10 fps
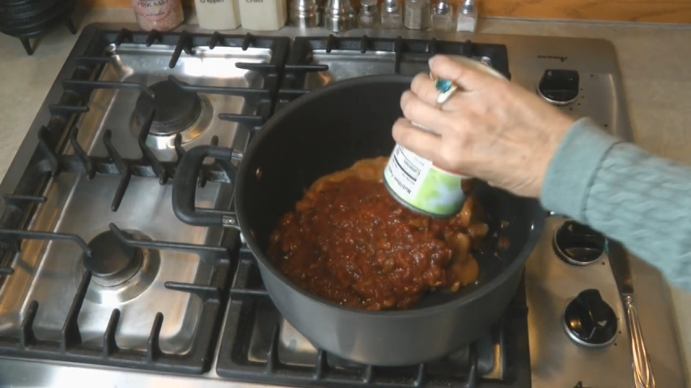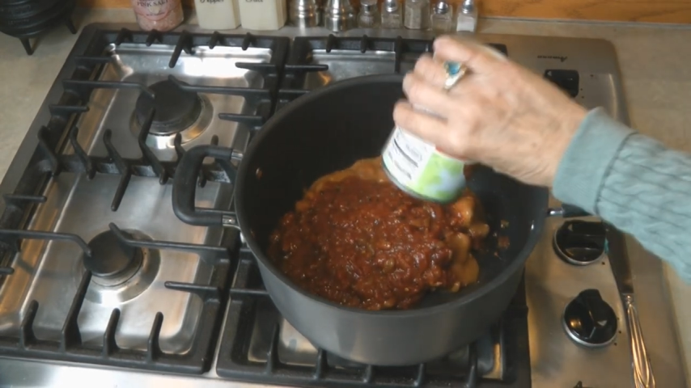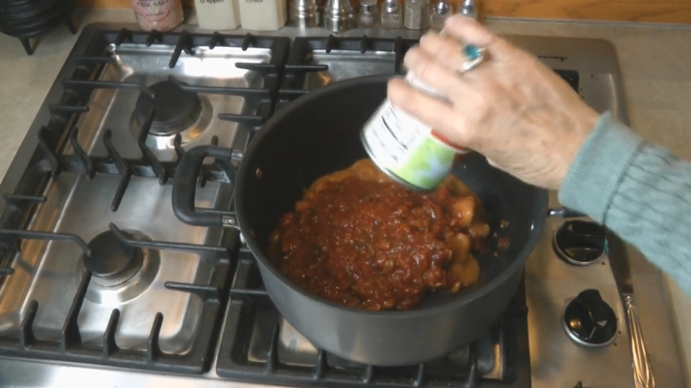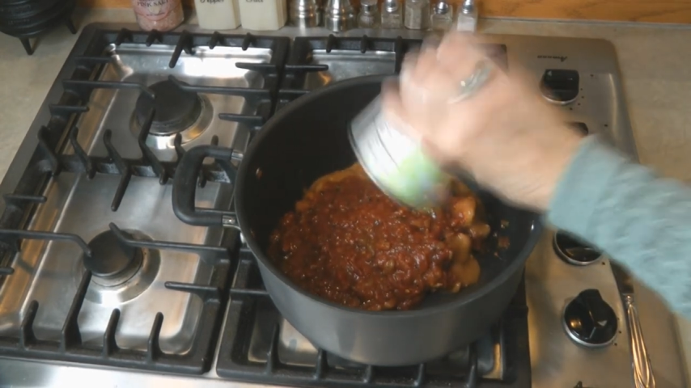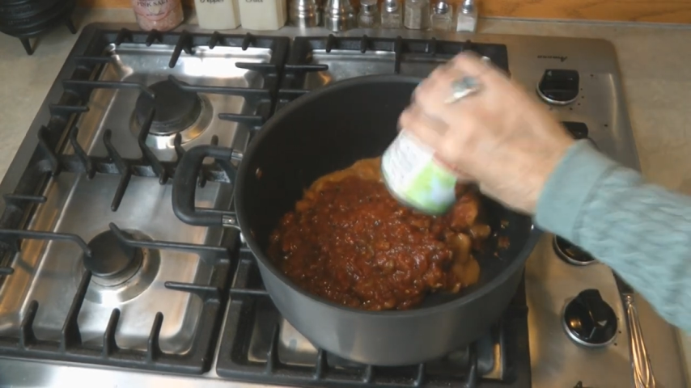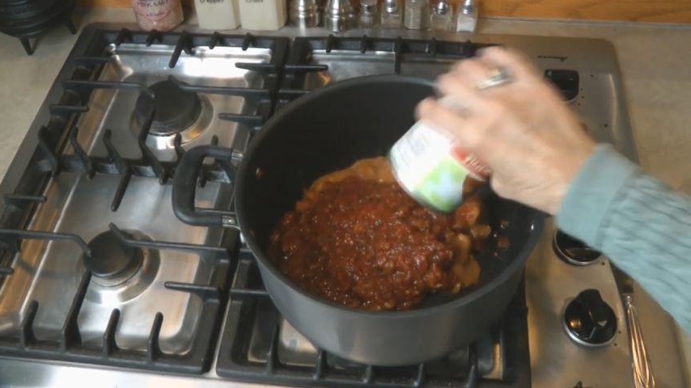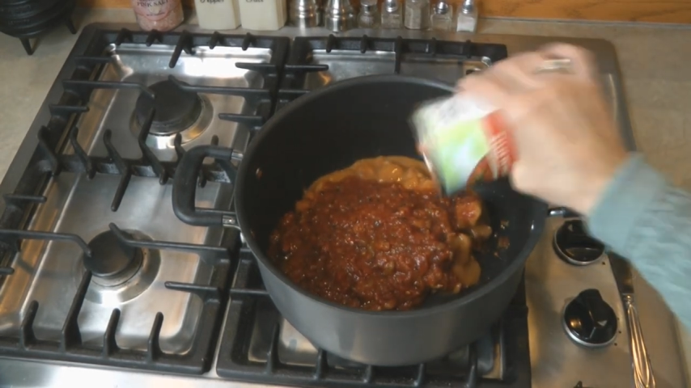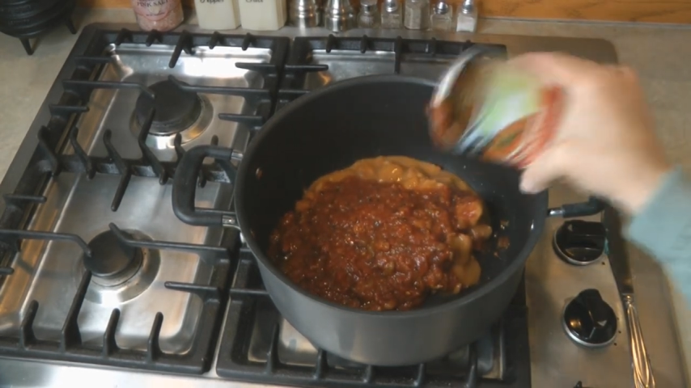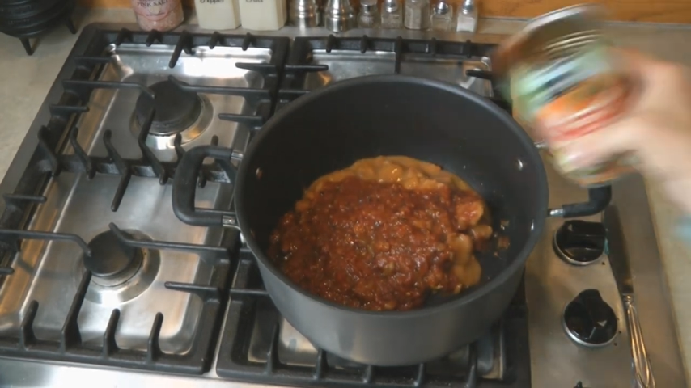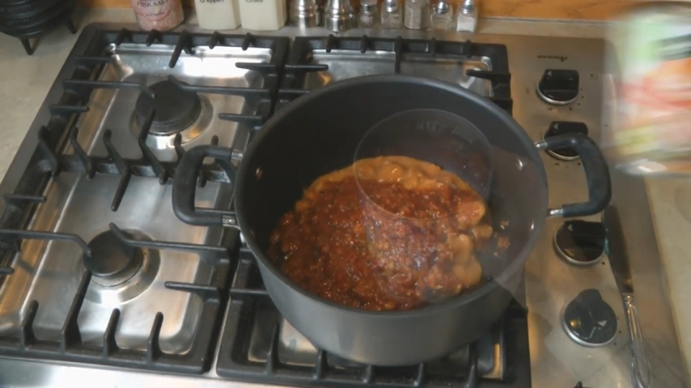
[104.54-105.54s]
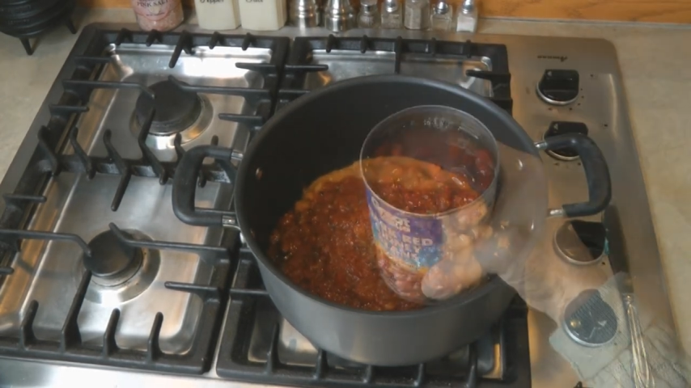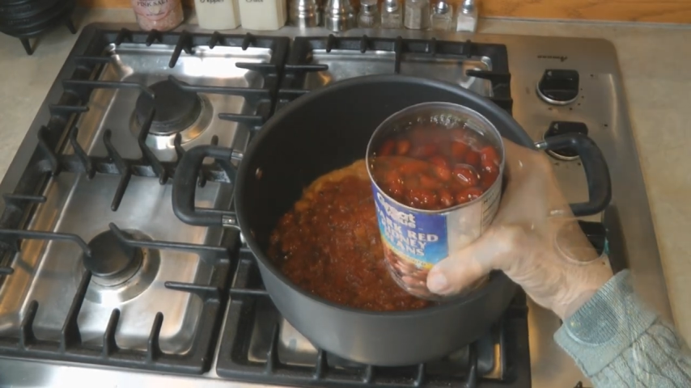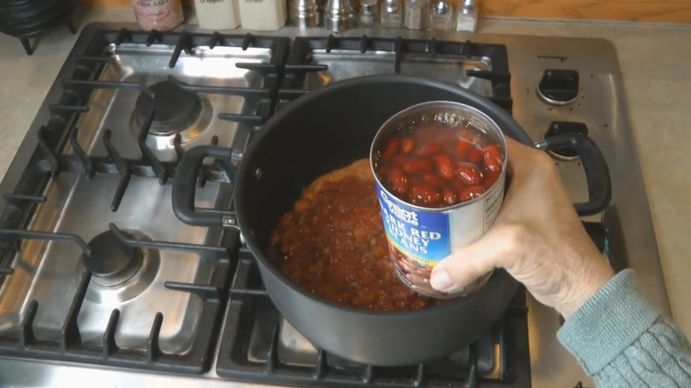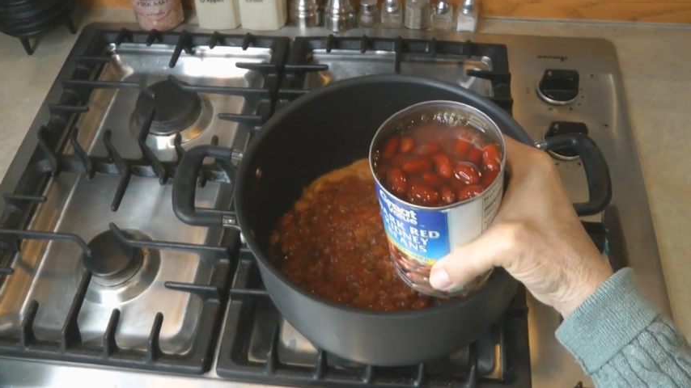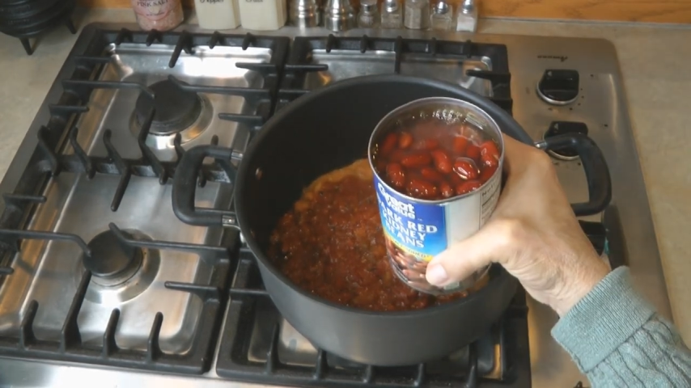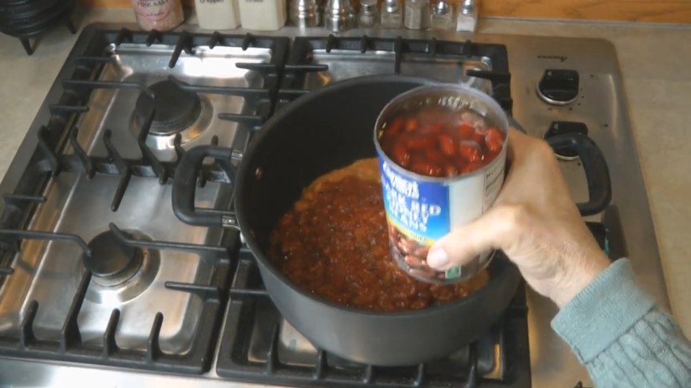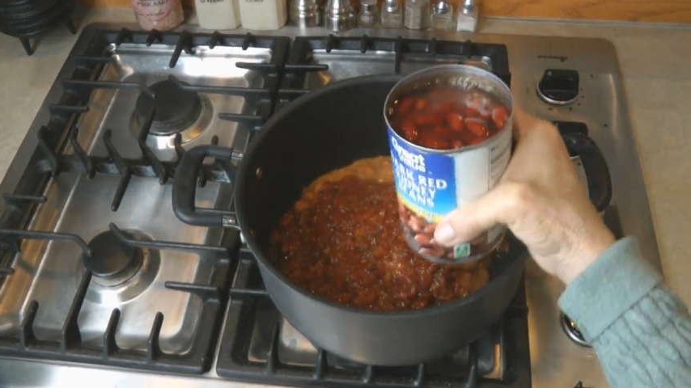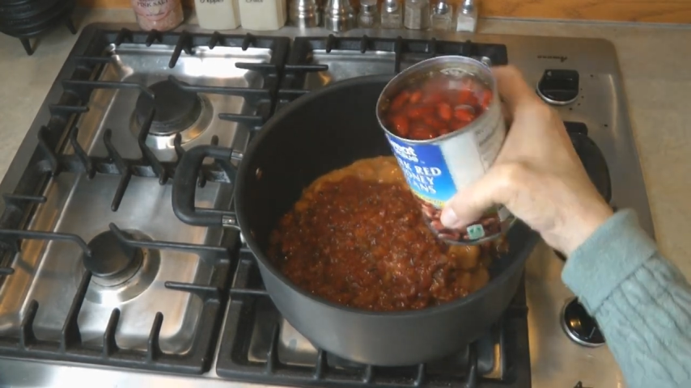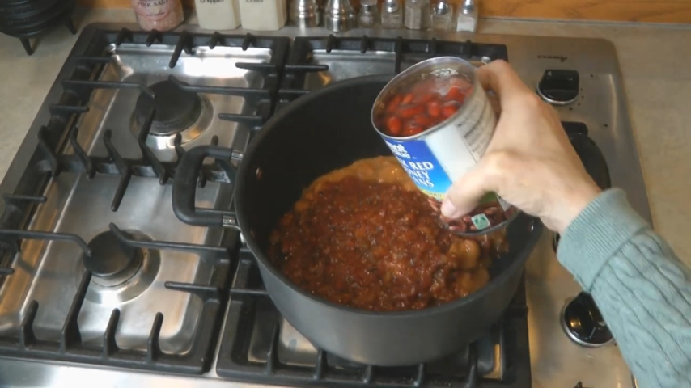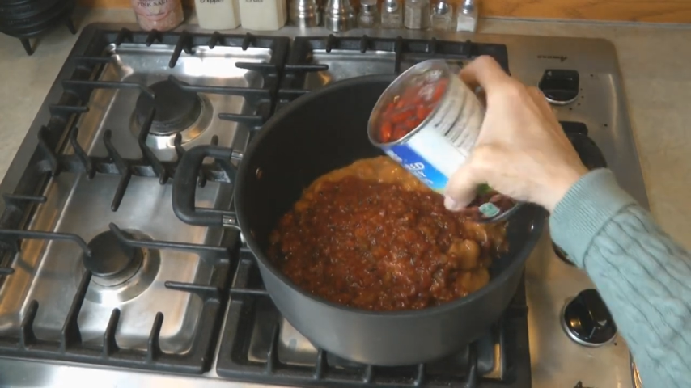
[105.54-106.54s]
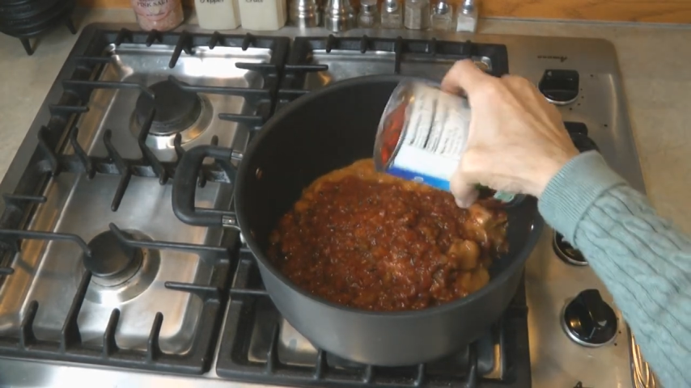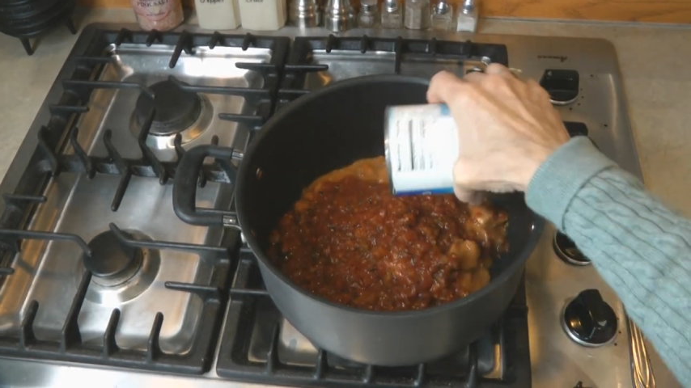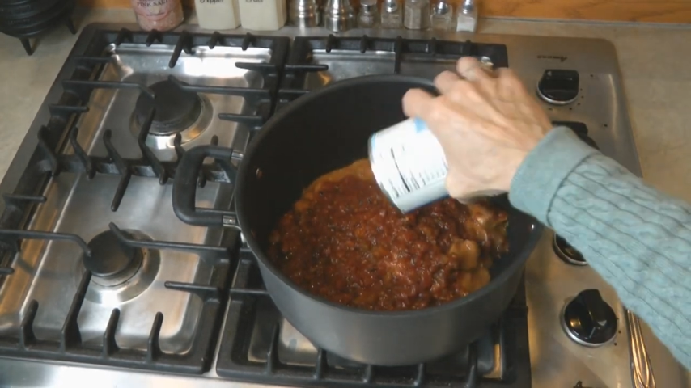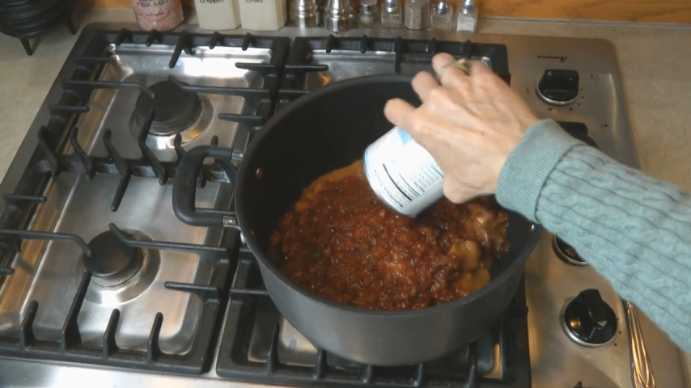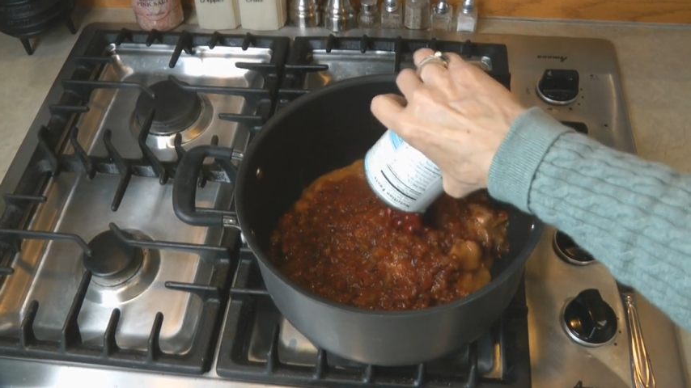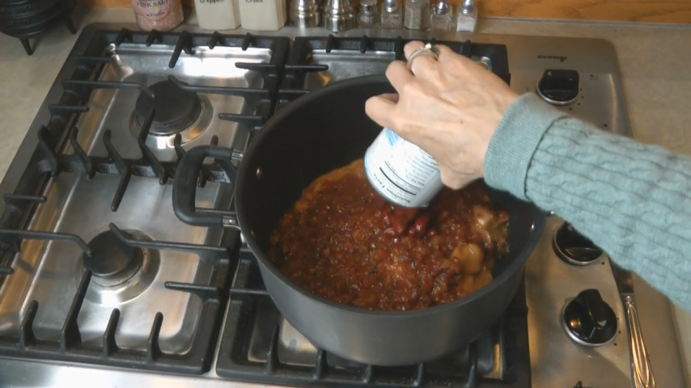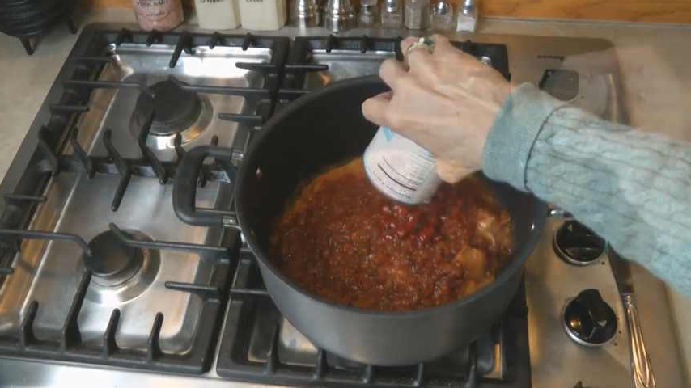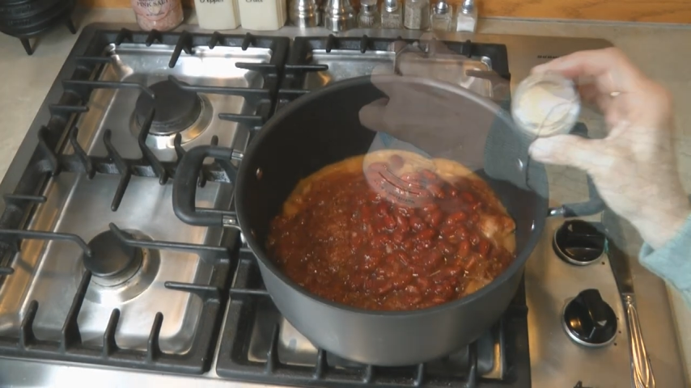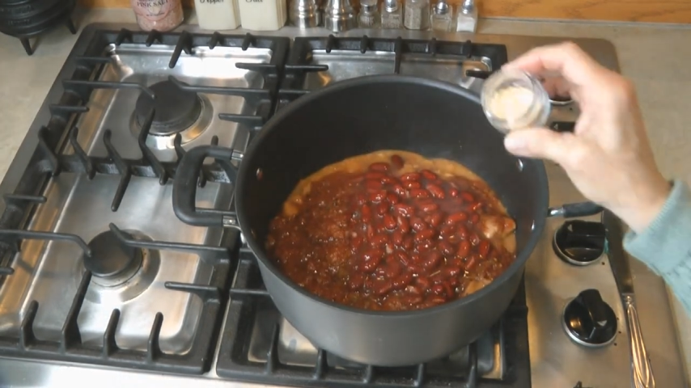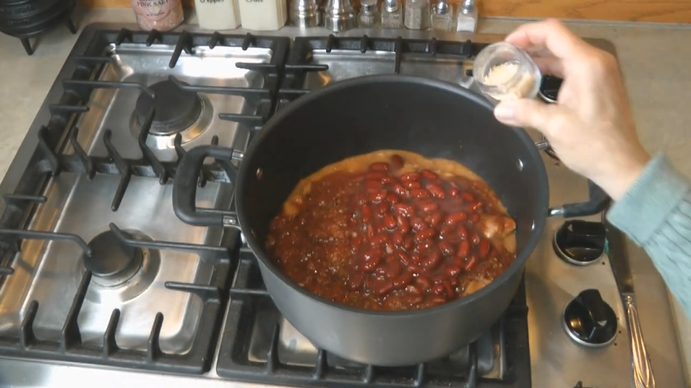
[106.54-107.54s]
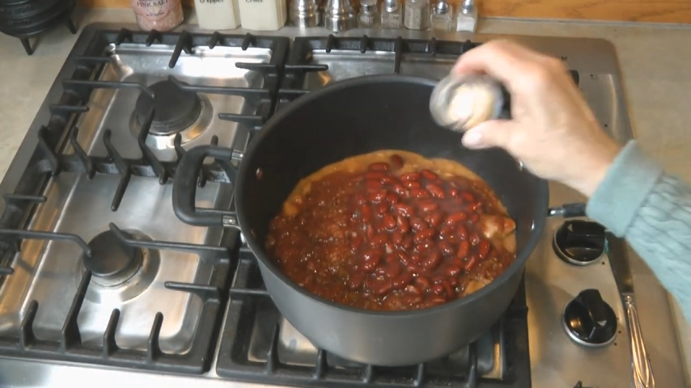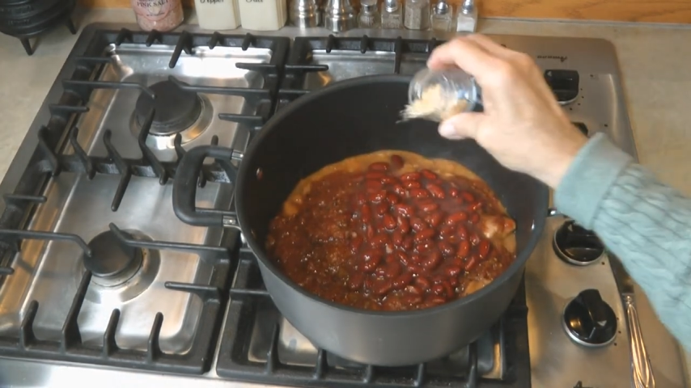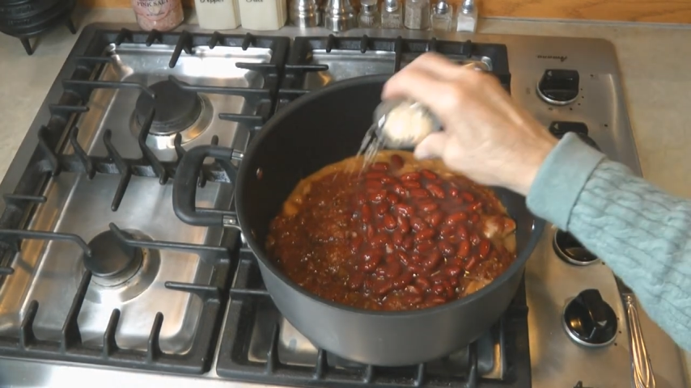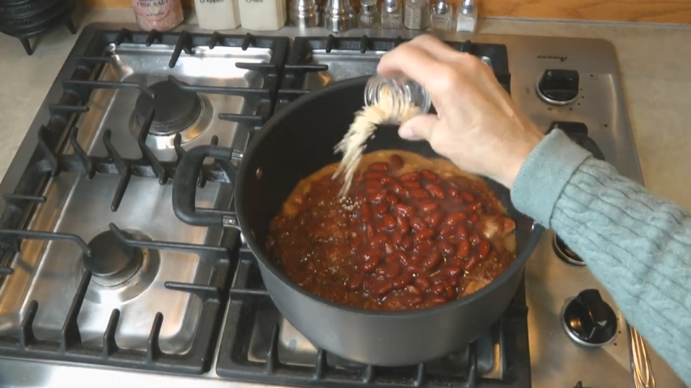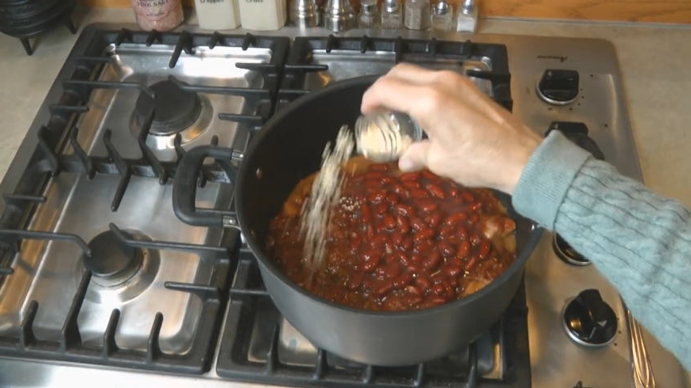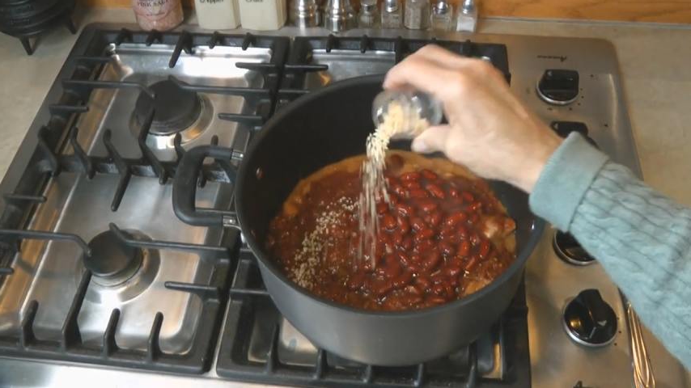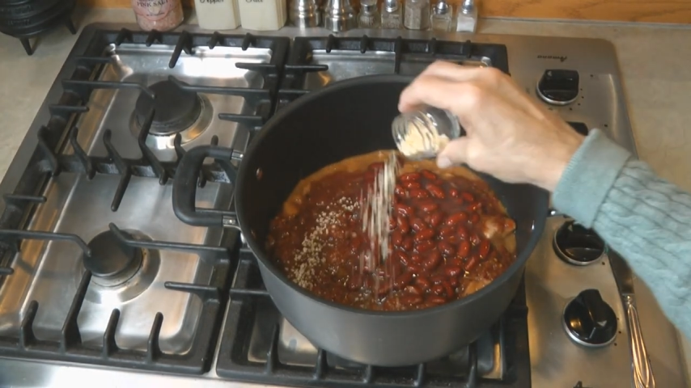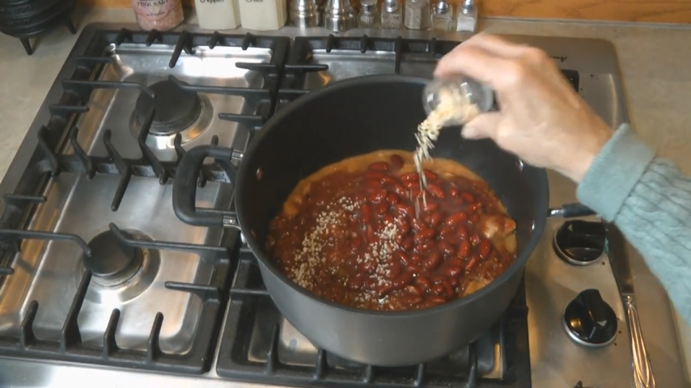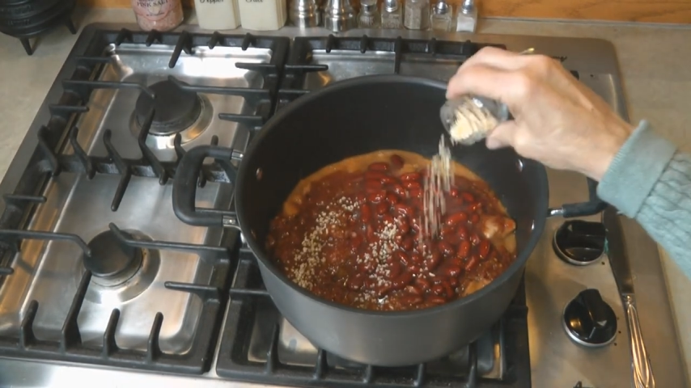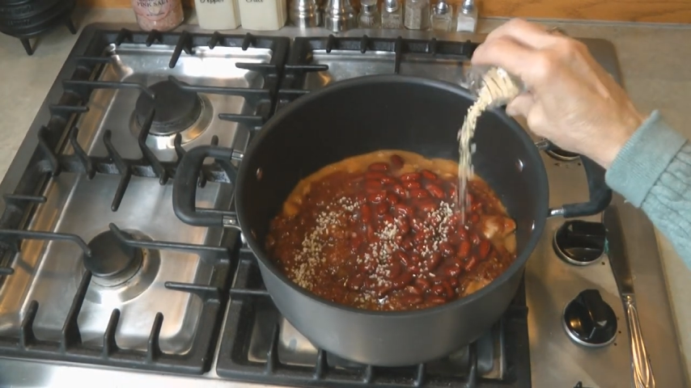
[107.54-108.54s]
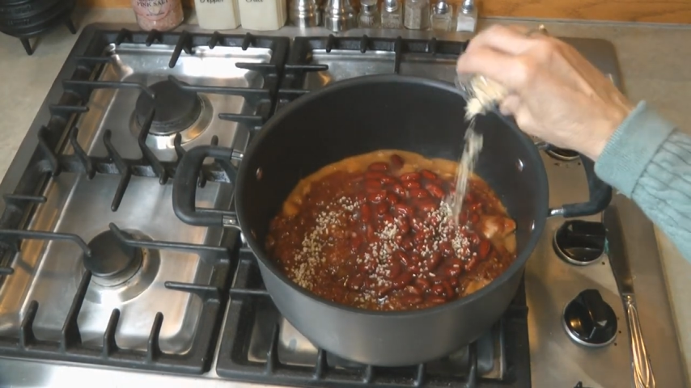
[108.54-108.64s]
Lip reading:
Nobody's mouth can be seen.